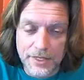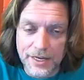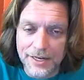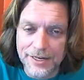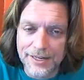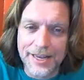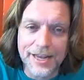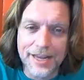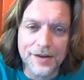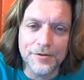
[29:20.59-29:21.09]
And
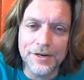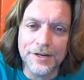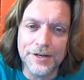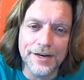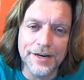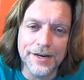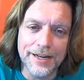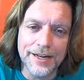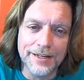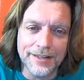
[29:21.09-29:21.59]
you can't
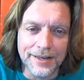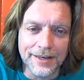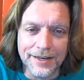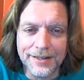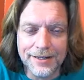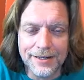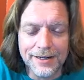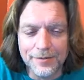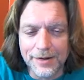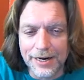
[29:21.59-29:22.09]
recreate
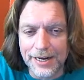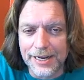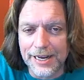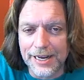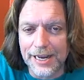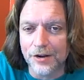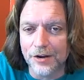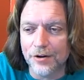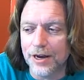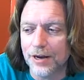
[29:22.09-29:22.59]
that. I mean, I
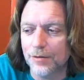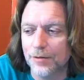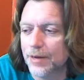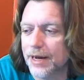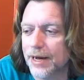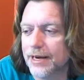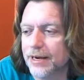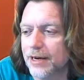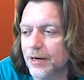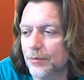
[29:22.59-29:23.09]
can't go out and
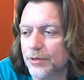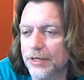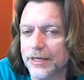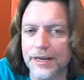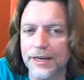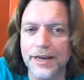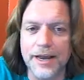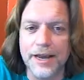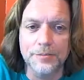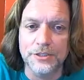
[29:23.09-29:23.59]
buy coupling
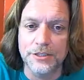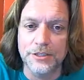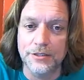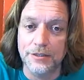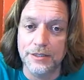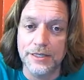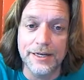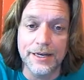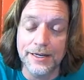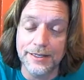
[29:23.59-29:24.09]
caps that are
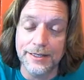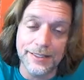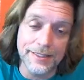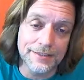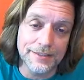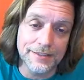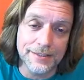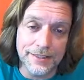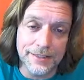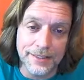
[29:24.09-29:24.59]
leaking
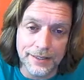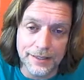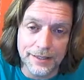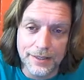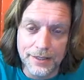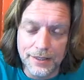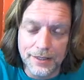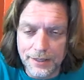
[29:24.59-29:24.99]
DC.